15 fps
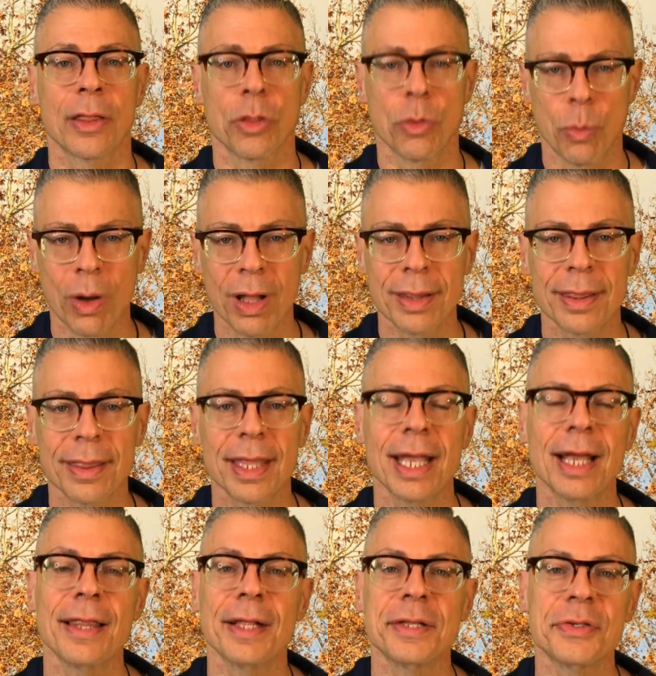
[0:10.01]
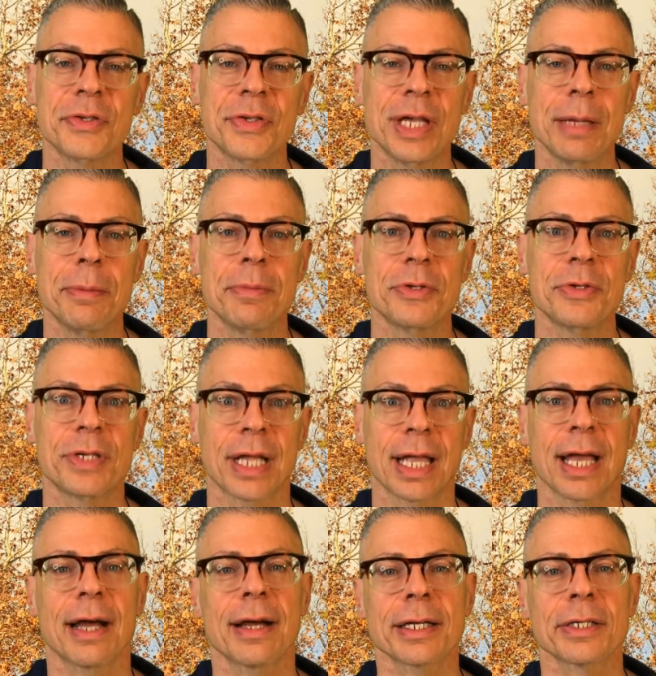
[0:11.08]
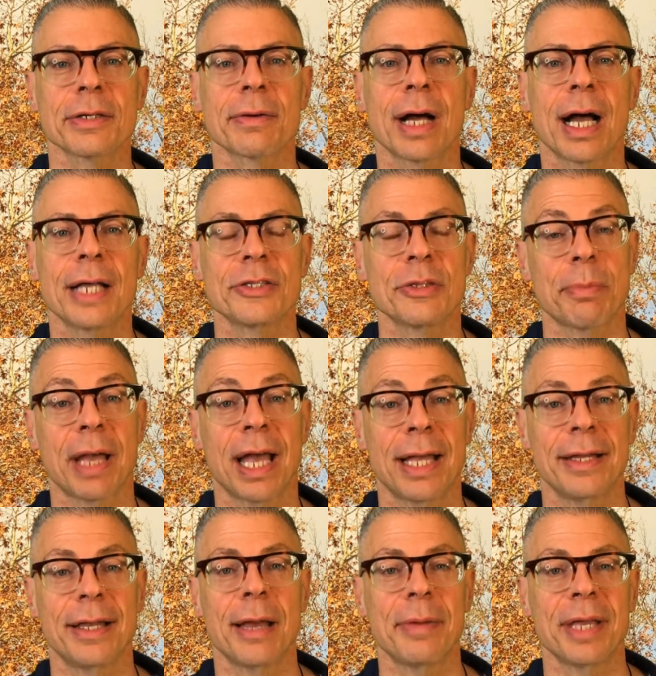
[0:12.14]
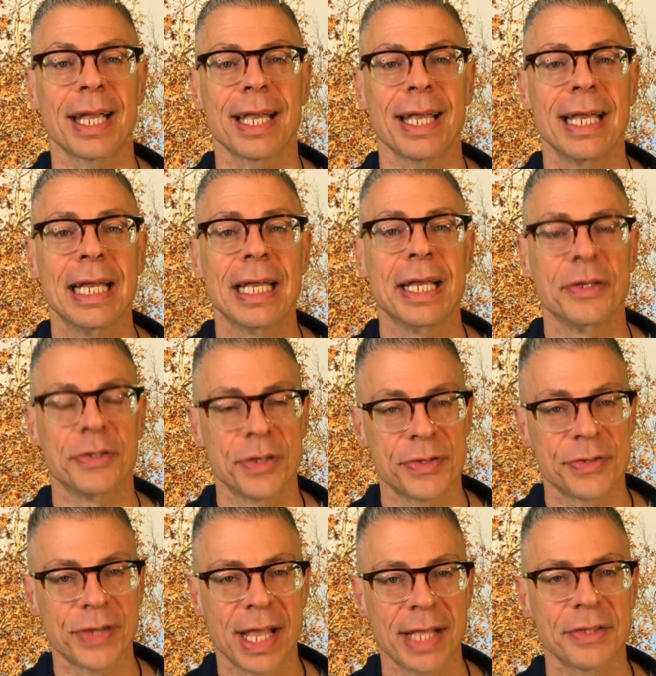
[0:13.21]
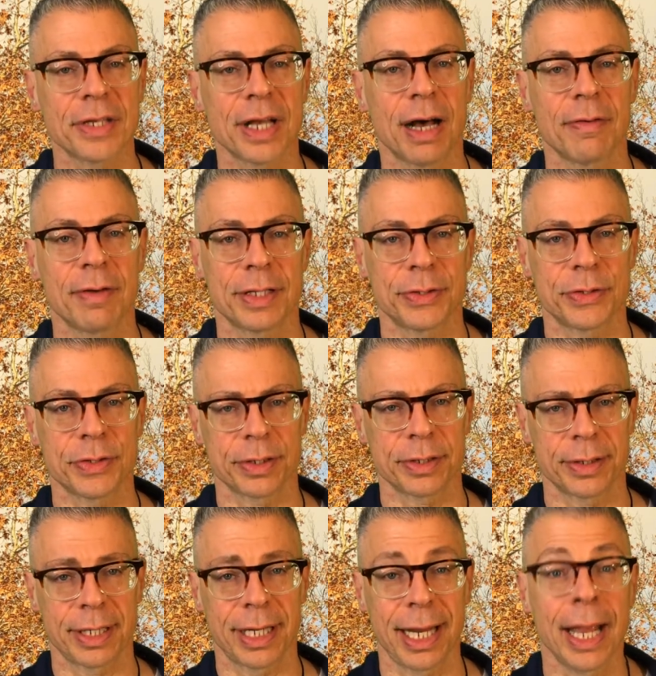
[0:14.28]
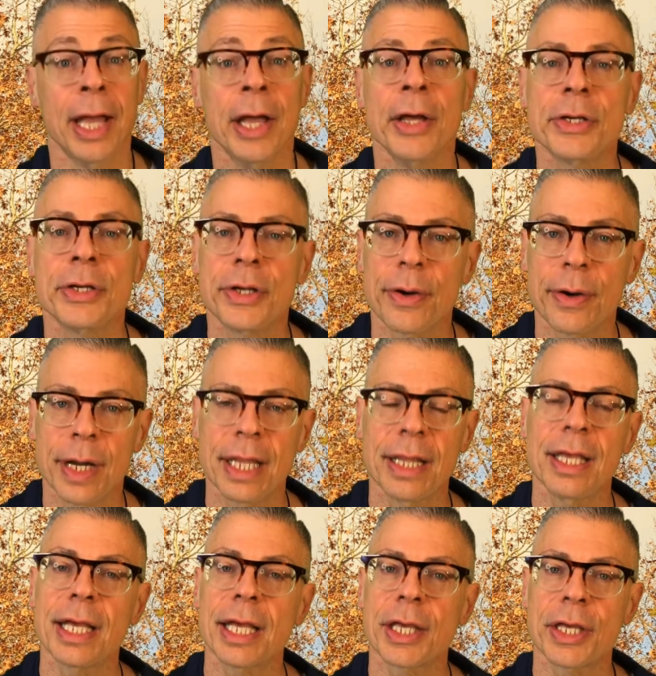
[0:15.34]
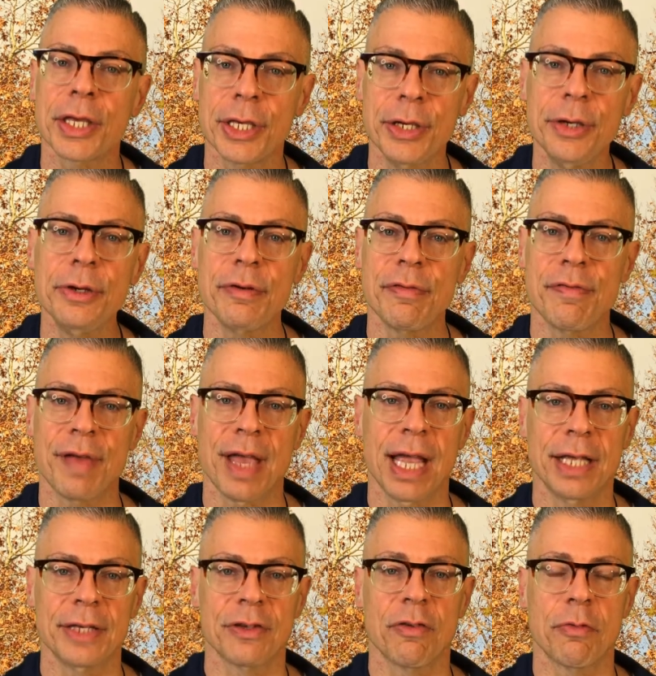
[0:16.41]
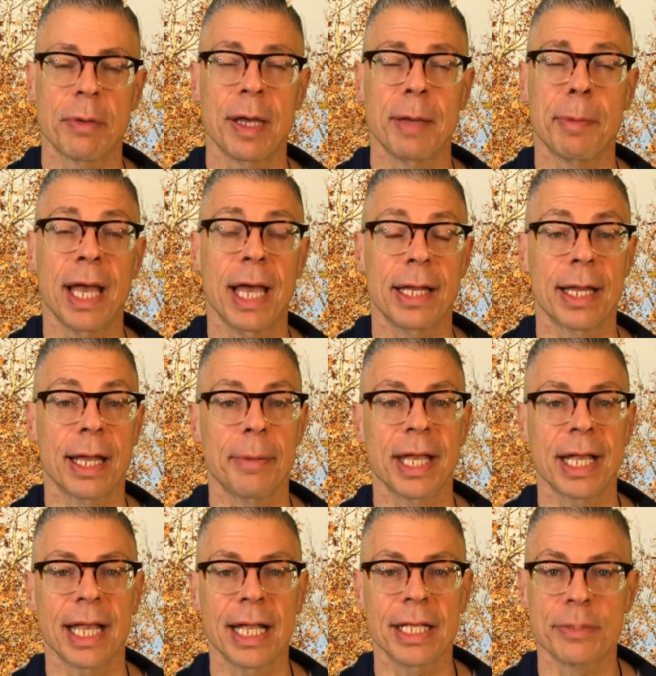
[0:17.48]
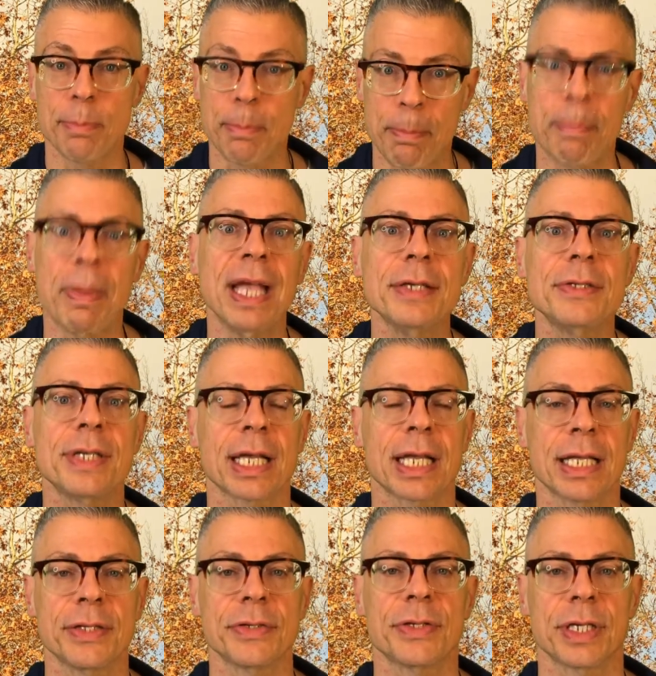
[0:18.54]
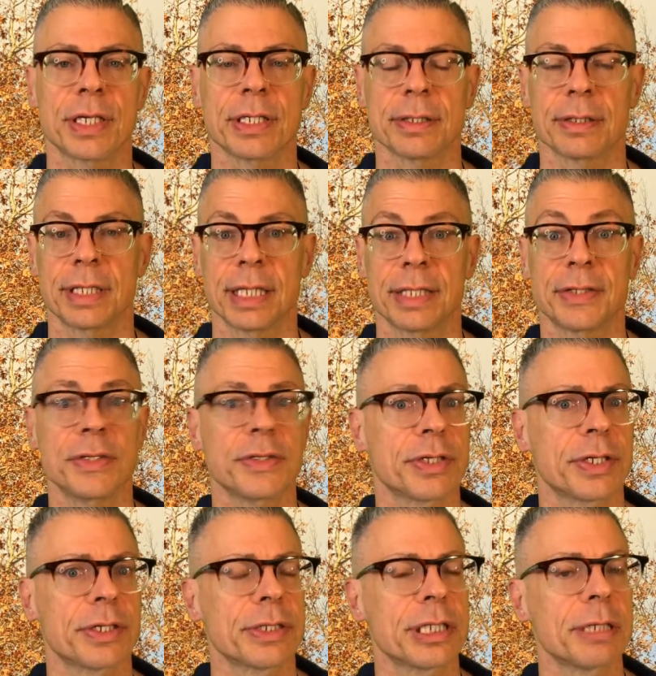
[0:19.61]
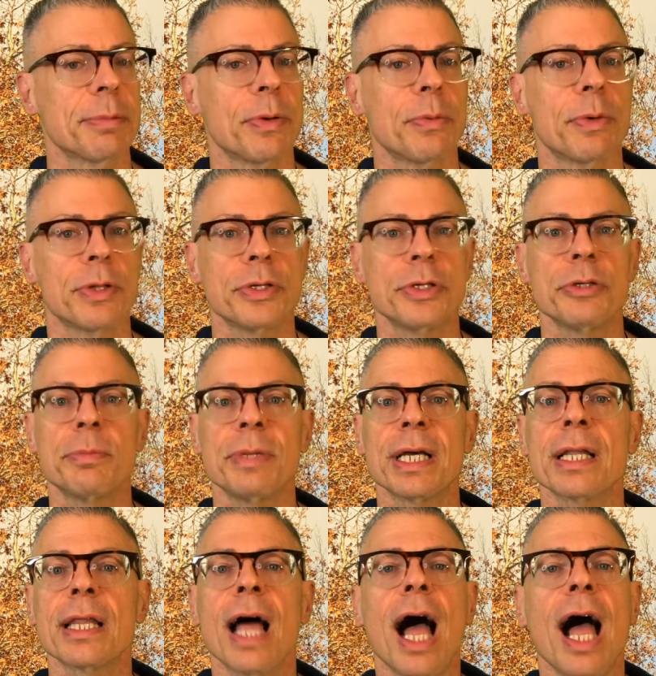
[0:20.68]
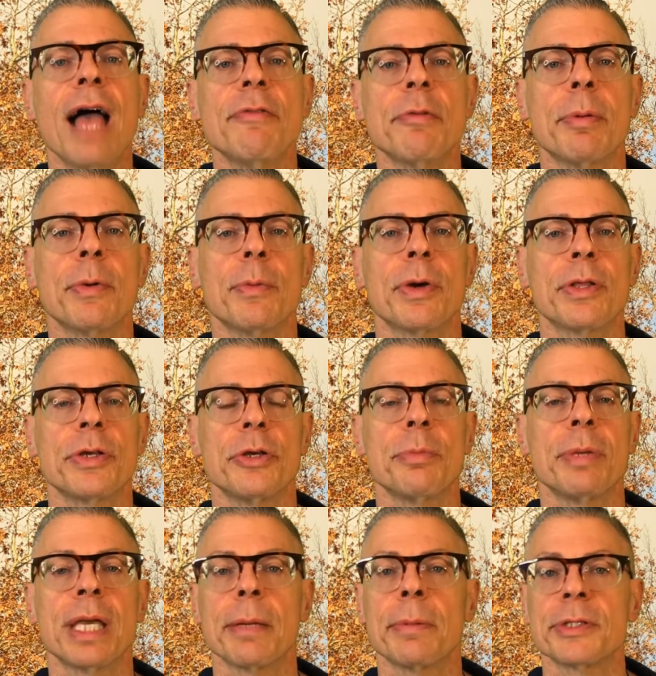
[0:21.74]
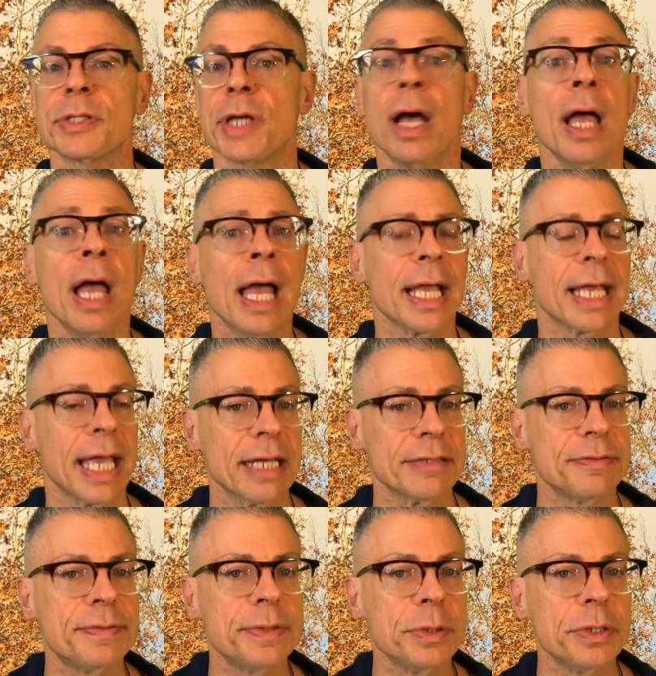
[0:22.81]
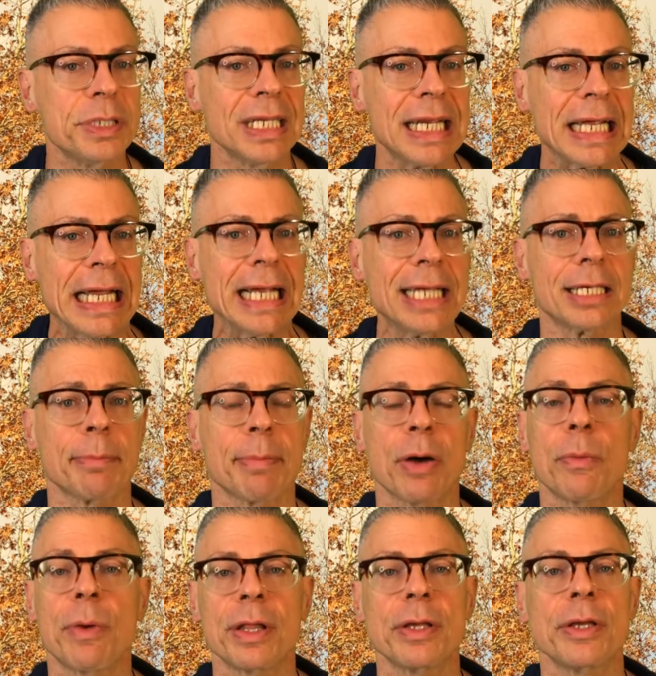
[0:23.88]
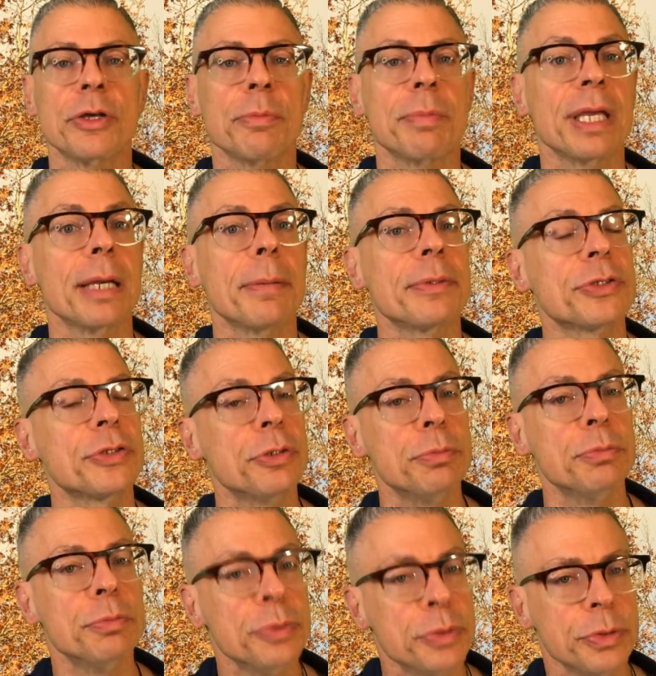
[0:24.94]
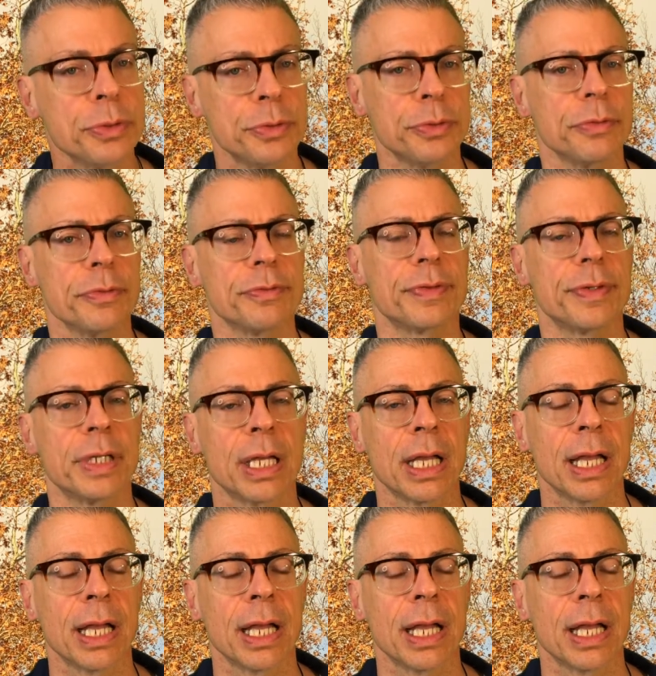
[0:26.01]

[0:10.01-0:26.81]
The one thing that seems to characterize a pandemic is a sense of uncertainty. During the acute phase of a pandemic, it's basic insecurity. It's insecurity about whether you'll be alive, about whether you'll be able to get food to eat, about whether you'll be able to move.